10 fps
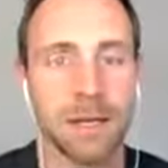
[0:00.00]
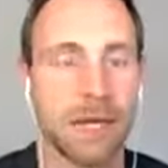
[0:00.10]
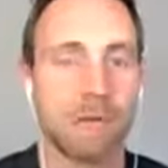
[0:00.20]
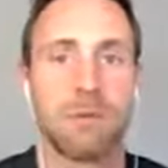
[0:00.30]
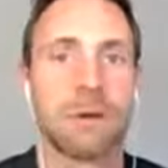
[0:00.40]

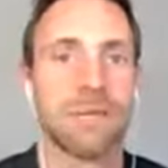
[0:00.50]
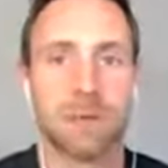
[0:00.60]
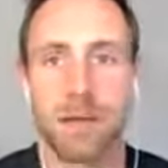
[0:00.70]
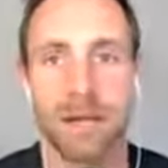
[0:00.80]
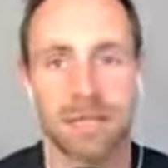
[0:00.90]
They haven't raised
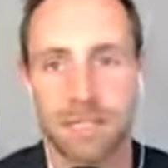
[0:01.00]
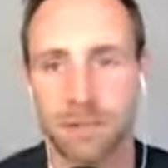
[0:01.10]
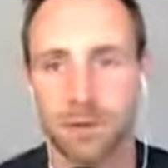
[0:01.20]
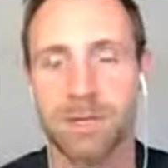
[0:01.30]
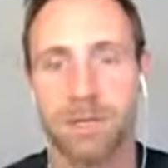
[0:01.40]
their hand and said
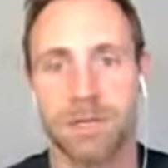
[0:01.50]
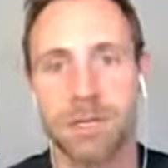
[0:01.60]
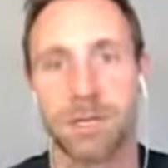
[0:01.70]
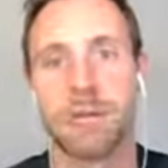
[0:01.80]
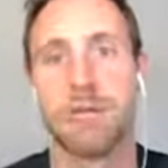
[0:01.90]
they're
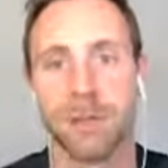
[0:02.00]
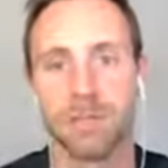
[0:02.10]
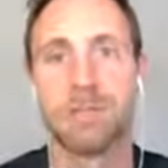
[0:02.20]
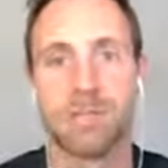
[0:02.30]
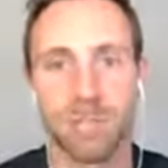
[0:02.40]
interested.
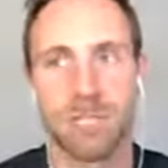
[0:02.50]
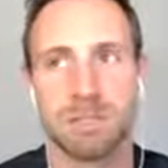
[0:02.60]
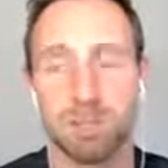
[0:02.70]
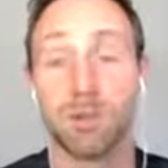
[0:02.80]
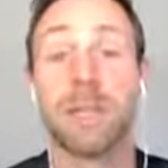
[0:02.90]
You
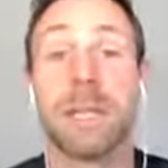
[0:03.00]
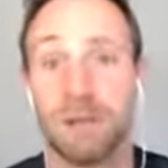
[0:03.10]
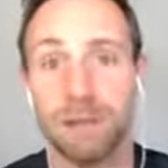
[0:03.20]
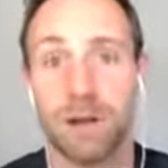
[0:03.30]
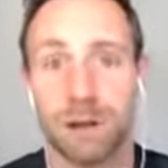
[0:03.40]
just
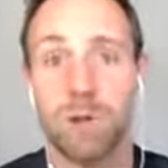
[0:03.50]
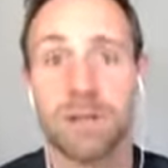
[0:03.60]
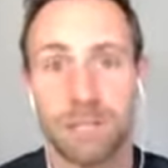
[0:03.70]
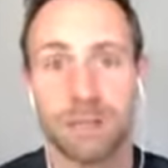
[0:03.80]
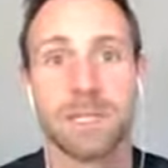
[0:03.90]
believe they're going
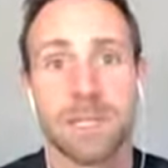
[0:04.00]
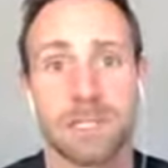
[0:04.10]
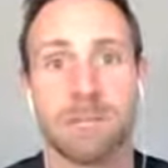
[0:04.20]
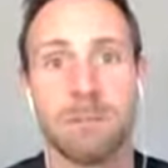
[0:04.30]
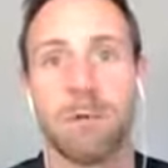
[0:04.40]
to list at
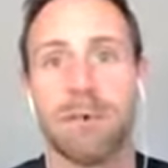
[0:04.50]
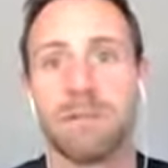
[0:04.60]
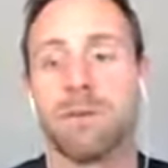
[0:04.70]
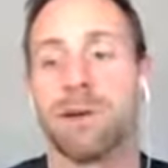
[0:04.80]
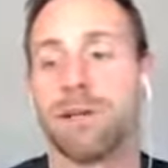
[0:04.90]
some point in the
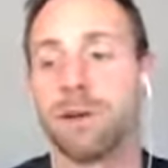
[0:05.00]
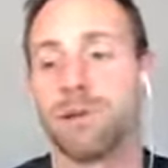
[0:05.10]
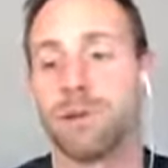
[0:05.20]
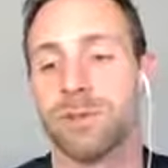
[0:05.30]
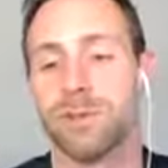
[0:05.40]
very near
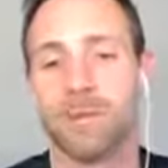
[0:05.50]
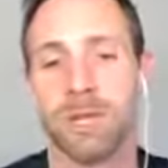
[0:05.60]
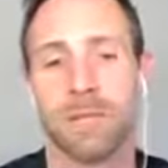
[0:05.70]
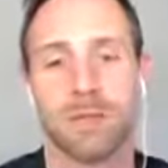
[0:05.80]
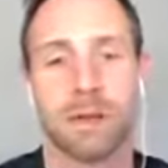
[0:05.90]
future,
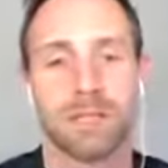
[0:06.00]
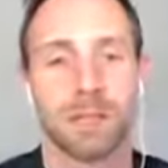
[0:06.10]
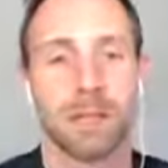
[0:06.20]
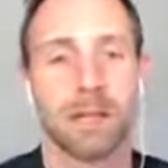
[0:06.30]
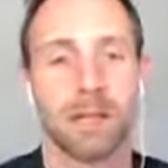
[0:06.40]
right? So
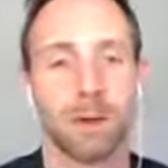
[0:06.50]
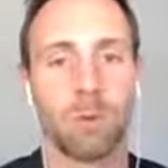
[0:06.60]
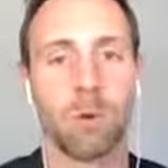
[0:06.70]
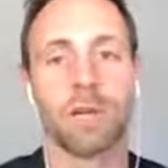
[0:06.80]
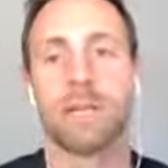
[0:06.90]
we're kind of like
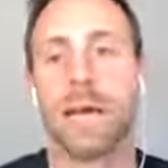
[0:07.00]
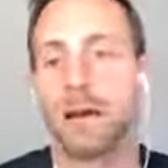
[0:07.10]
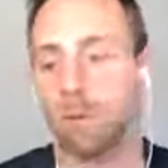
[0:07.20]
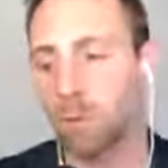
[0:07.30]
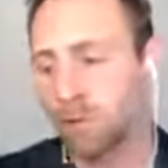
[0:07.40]
working
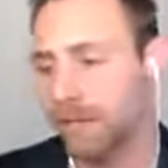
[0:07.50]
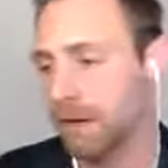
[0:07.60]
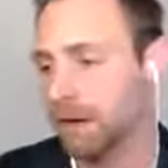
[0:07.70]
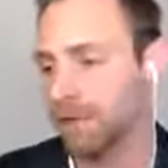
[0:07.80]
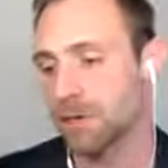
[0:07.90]
that
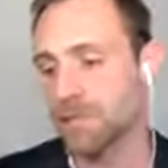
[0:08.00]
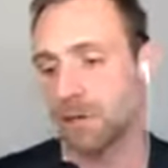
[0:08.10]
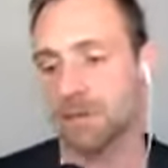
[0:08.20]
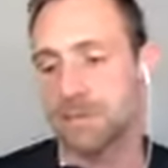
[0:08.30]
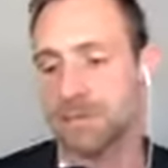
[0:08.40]
out for
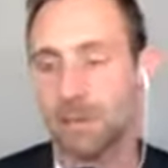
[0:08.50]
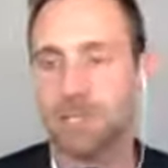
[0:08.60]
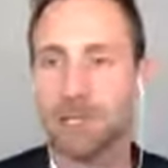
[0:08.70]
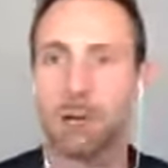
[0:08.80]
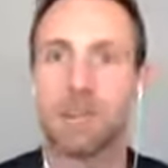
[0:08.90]
ourselves. So let's
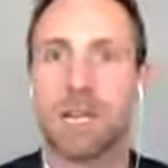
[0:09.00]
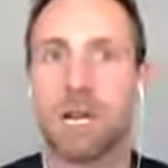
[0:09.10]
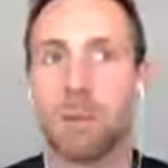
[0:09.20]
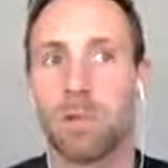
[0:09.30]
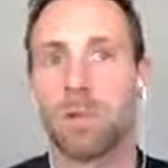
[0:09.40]
start with kind
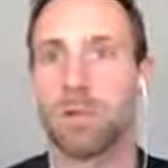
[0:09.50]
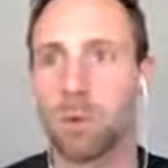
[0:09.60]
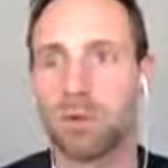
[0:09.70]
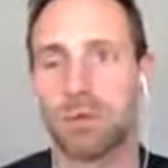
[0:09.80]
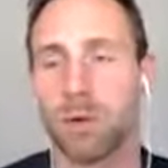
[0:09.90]
of what the
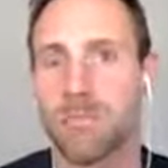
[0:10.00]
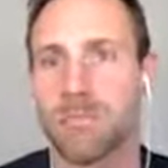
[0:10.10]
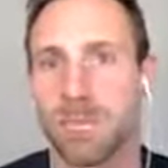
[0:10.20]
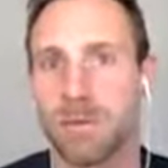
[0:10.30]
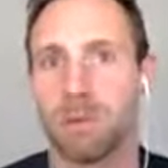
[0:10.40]
Rolls Royce
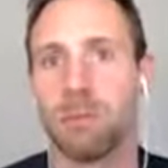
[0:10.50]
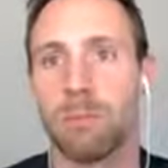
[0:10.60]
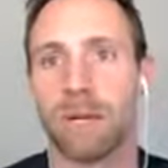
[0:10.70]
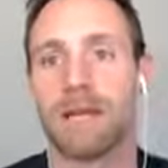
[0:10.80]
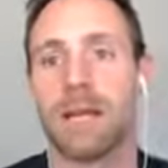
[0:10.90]
is, and then we'll
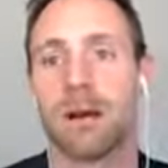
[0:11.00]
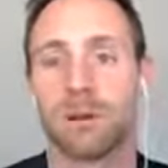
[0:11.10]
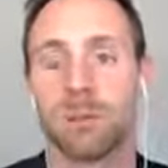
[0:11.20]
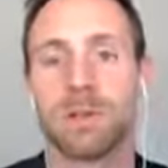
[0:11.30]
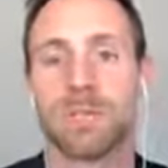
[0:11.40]
bring it down a
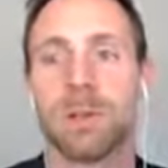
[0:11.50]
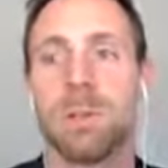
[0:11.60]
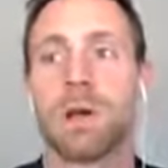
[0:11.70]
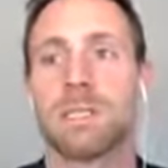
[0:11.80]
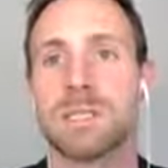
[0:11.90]
little bit to
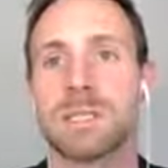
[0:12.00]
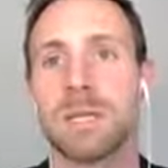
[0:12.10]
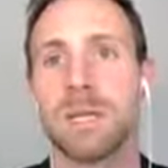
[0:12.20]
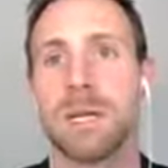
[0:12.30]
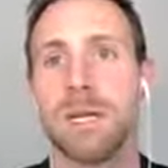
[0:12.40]
what's
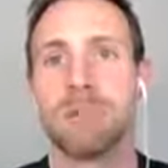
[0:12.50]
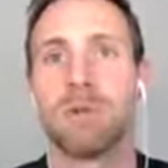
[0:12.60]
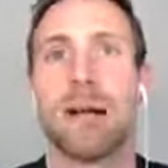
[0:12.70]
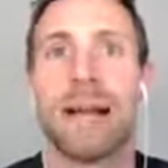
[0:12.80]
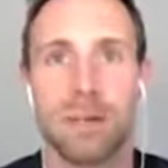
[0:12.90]

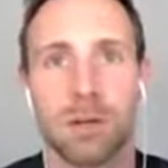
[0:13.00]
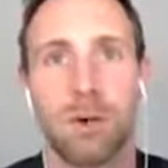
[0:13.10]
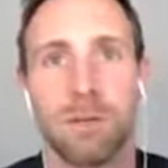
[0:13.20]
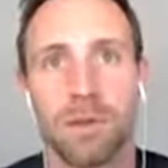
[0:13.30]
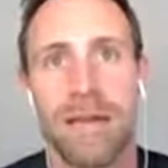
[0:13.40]
practical
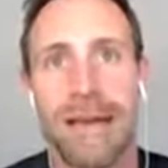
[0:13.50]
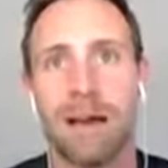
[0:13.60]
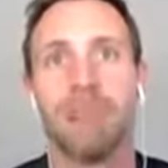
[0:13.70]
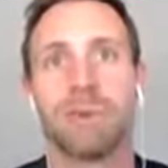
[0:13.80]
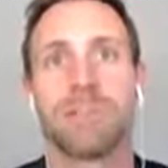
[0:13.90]
for the
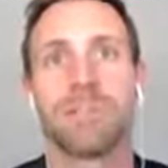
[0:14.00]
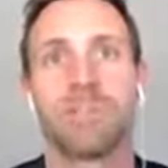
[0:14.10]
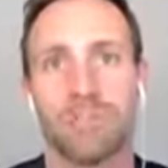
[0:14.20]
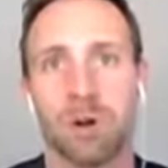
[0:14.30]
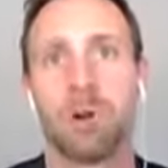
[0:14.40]
average
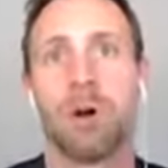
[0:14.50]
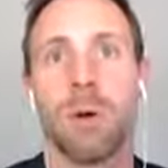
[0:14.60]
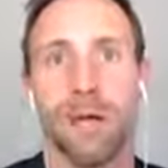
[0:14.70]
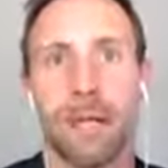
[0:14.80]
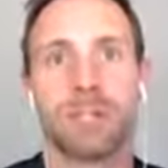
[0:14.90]

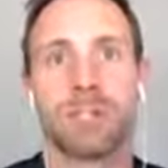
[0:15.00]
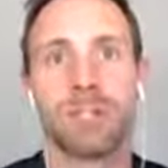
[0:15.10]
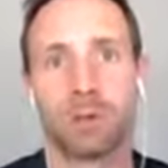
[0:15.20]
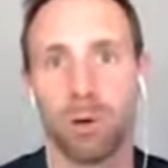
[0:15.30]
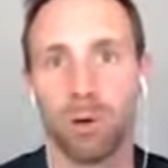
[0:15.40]
solo agent
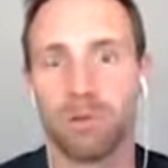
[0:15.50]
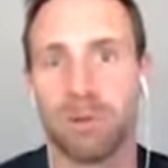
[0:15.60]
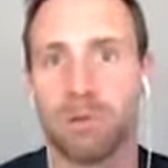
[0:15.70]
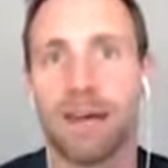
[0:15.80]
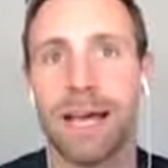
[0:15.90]
to run.
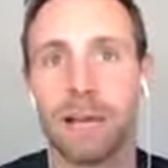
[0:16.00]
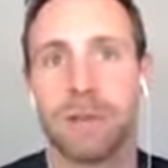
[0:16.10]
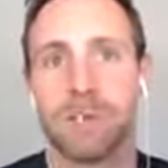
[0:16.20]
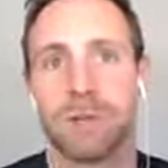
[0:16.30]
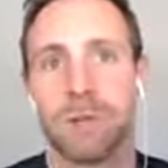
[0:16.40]
So if I had a
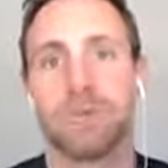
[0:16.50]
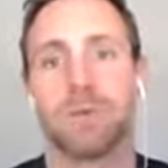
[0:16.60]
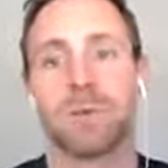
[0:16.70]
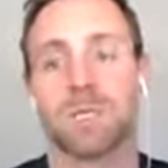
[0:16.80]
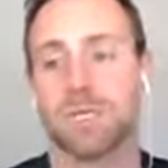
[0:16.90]
bunch of
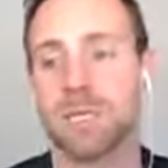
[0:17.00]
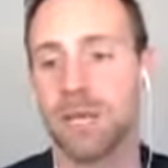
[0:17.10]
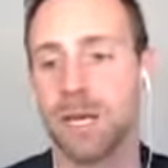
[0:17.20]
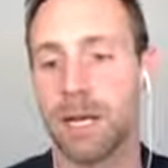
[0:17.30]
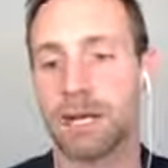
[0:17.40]
resources
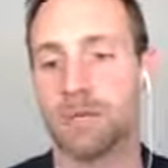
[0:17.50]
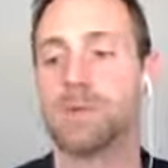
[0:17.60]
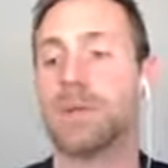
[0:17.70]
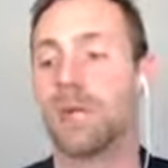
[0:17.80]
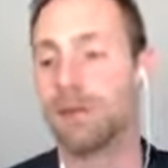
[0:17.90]
and I could
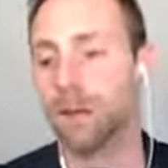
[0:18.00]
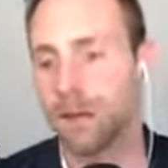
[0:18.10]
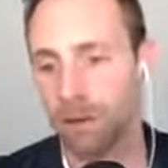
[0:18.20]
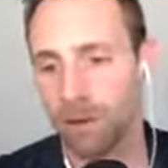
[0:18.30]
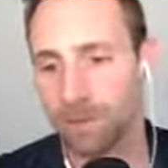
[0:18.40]
do anything
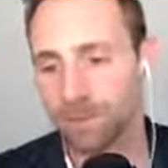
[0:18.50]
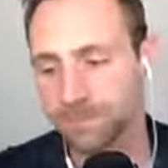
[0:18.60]
I want,